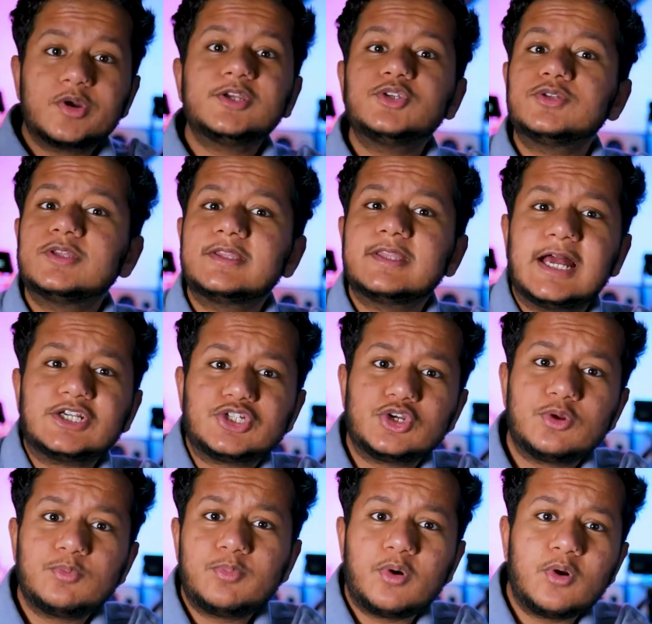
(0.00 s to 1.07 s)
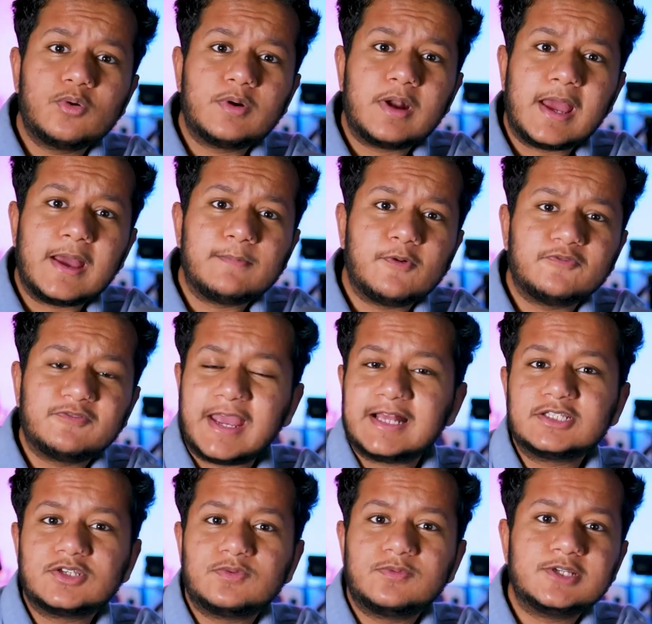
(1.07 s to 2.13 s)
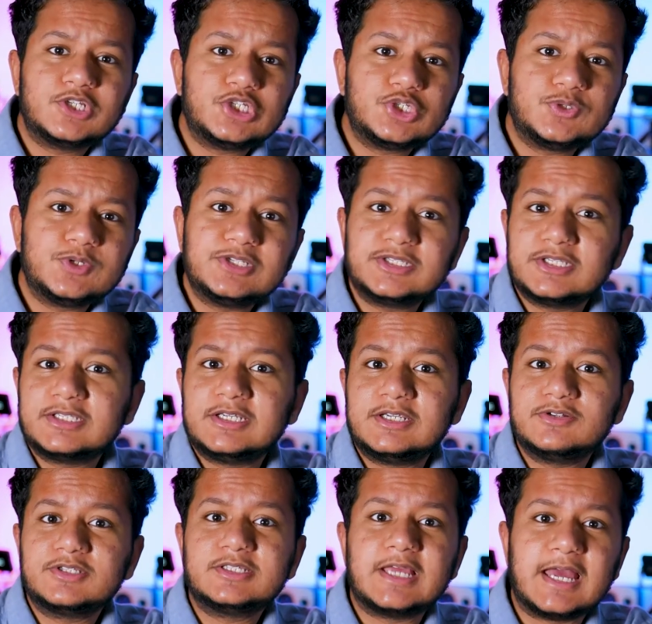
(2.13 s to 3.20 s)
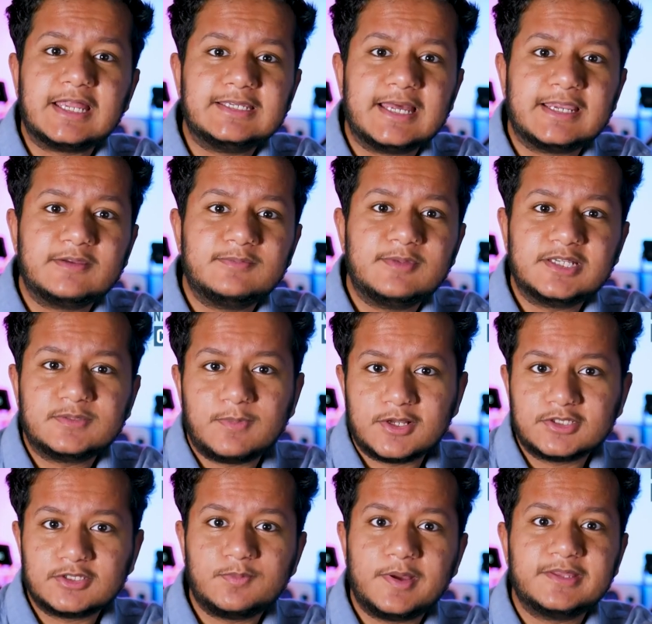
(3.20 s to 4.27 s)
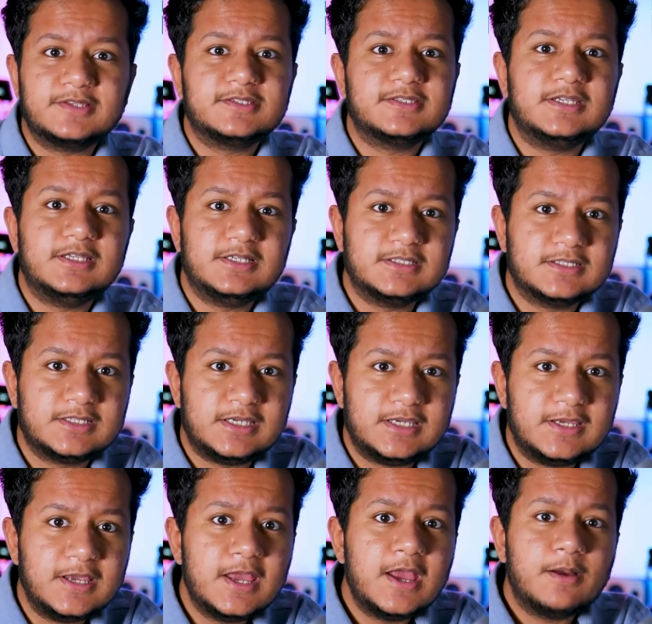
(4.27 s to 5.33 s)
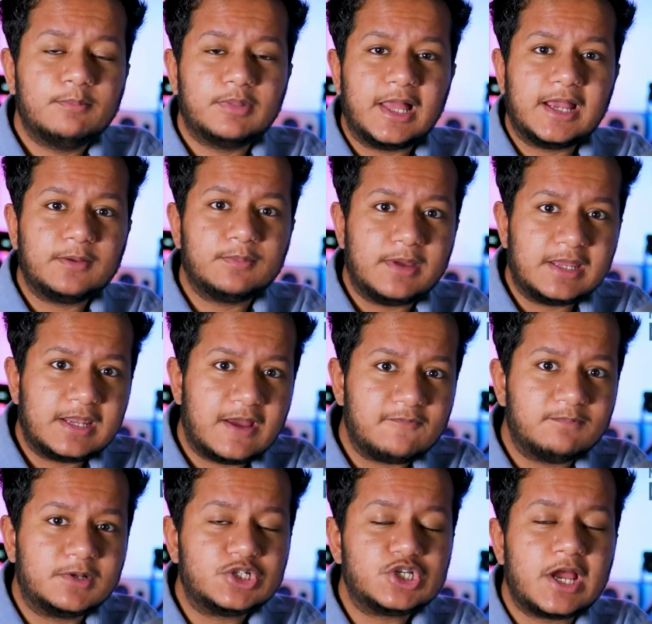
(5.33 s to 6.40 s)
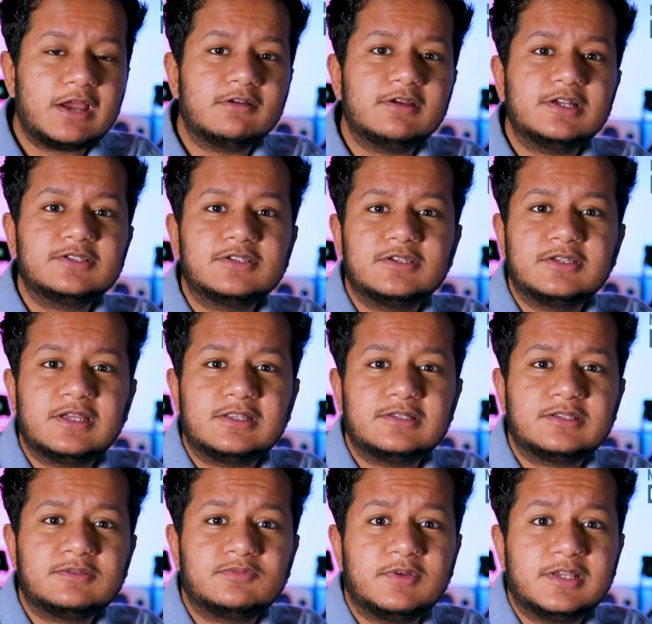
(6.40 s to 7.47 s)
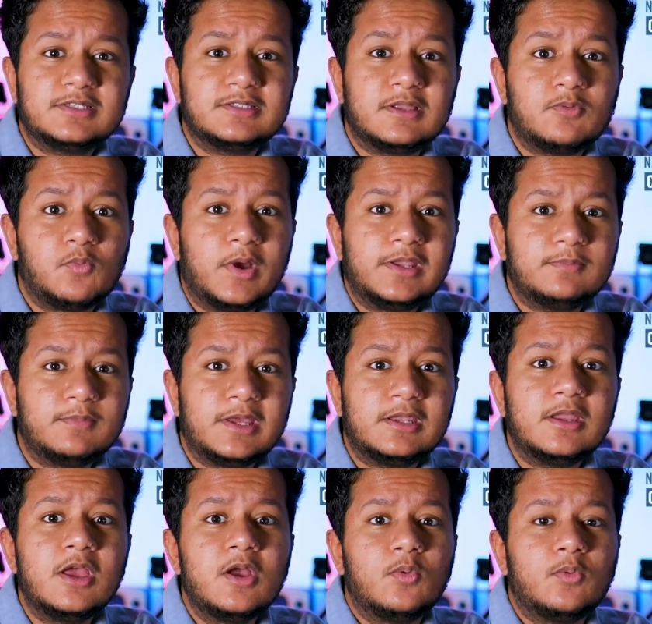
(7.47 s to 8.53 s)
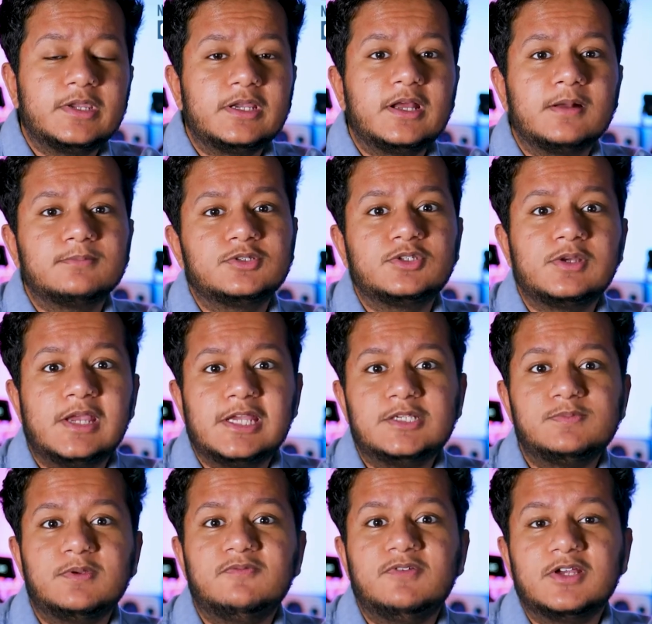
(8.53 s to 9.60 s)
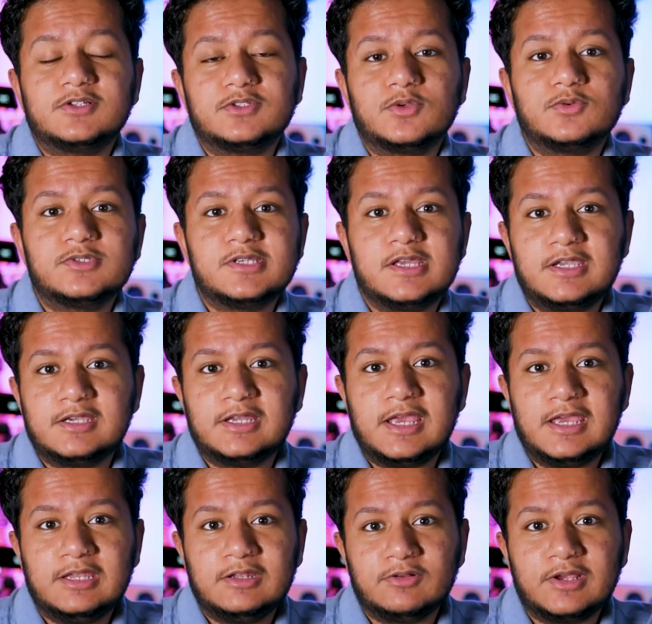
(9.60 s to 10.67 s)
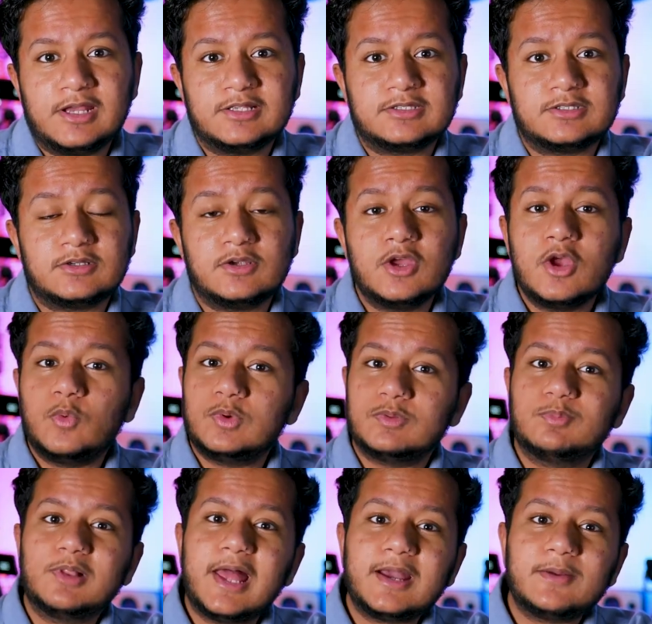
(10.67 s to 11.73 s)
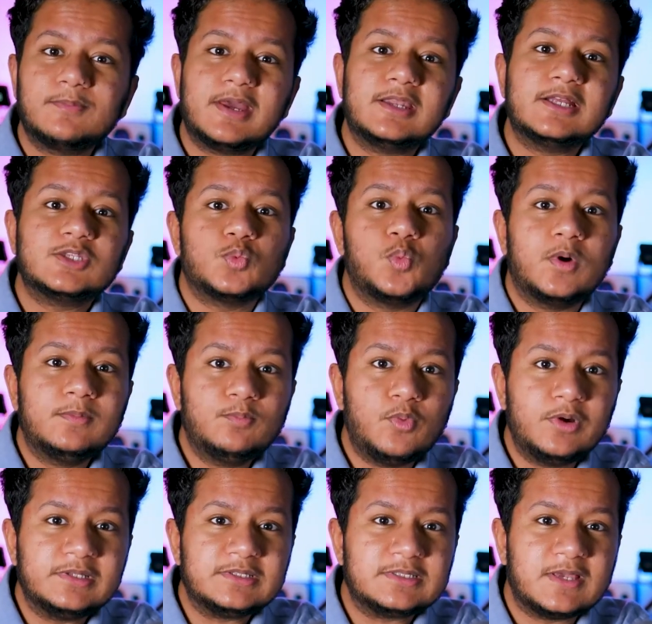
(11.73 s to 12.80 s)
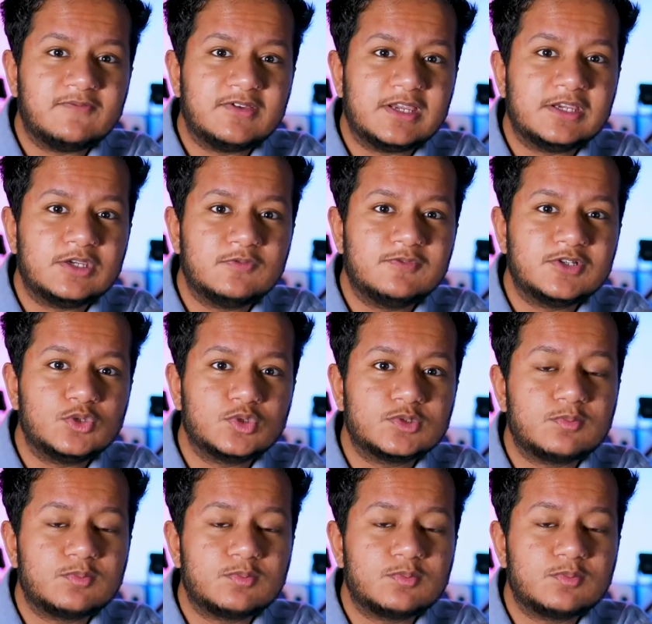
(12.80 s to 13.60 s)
to the National Program of Cancer Registries, the SEER-STAT database sponsored by the CDC, black men have much higher incidence rates than white men when it comes to HPV-associated anal cancer. With black men, it's 1.7 individuals per